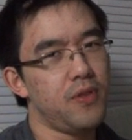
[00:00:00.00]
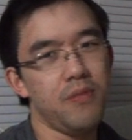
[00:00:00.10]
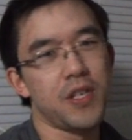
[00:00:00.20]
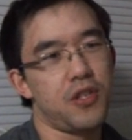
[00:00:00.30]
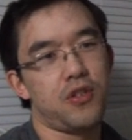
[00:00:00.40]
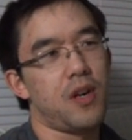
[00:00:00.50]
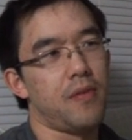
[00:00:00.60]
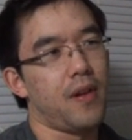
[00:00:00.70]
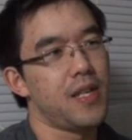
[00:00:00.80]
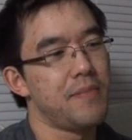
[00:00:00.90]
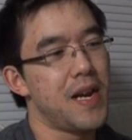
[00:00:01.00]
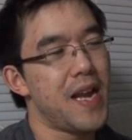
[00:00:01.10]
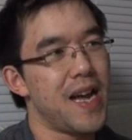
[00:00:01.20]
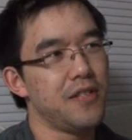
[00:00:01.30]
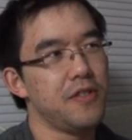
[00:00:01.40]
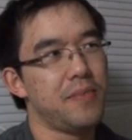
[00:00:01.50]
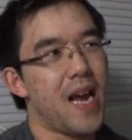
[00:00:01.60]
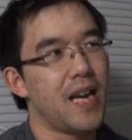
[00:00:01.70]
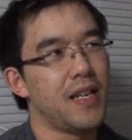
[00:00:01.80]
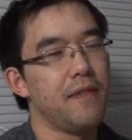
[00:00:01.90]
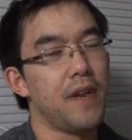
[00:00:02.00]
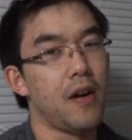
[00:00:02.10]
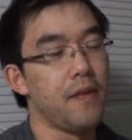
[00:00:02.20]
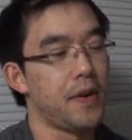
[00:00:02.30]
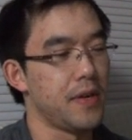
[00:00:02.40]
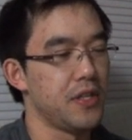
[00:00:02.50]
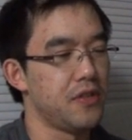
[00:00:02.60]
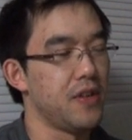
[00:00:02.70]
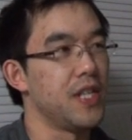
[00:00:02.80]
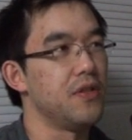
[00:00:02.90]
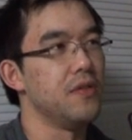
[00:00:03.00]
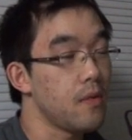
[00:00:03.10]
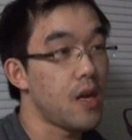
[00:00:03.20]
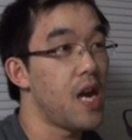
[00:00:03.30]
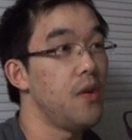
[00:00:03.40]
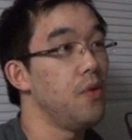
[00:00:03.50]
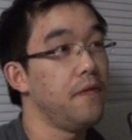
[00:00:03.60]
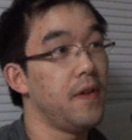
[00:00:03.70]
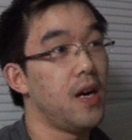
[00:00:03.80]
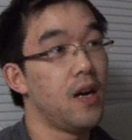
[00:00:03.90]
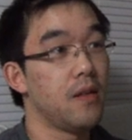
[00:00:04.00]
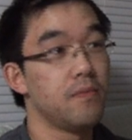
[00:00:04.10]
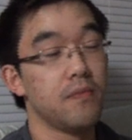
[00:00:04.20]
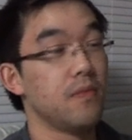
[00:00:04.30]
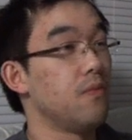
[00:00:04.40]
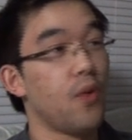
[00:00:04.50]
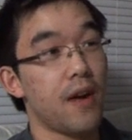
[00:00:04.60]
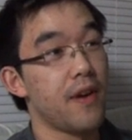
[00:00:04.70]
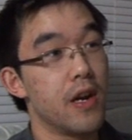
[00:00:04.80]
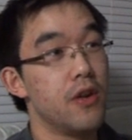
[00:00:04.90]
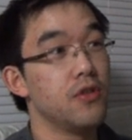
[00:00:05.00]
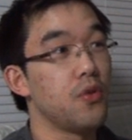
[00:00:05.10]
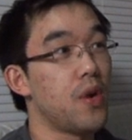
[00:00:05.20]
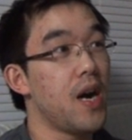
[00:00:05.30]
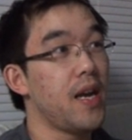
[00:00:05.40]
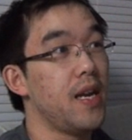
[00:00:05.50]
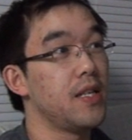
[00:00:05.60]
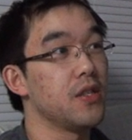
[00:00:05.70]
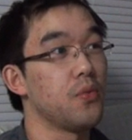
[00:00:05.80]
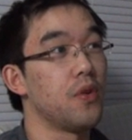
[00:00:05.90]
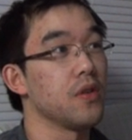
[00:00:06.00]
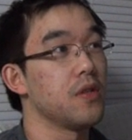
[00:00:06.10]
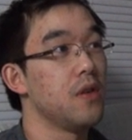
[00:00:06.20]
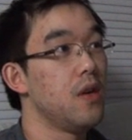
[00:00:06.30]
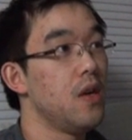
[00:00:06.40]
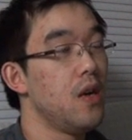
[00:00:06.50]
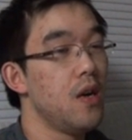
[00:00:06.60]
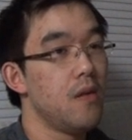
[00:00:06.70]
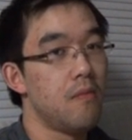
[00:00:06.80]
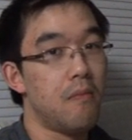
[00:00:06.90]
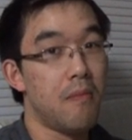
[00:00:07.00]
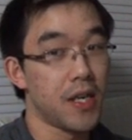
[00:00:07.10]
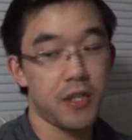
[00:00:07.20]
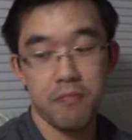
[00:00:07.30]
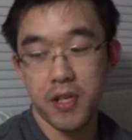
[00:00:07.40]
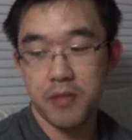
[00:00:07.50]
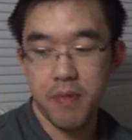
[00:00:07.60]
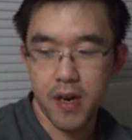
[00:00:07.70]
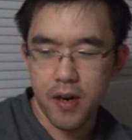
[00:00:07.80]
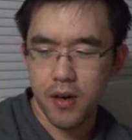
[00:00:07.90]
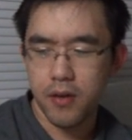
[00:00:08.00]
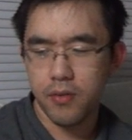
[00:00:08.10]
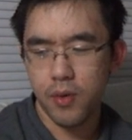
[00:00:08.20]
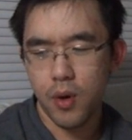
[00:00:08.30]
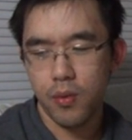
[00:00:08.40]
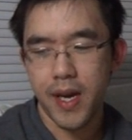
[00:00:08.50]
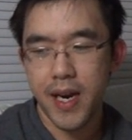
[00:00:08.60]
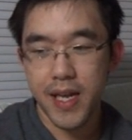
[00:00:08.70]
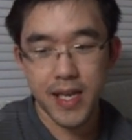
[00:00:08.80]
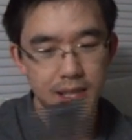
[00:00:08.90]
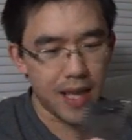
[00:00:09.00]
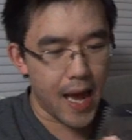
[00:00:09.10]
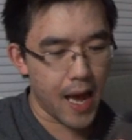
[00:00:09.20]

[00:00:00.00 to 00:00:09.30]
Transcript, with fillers: too much trouble because my Dazzle's been acting very, very strange. And with, uh, whenever I use the rocket, it just works much, much better. Whoa, that is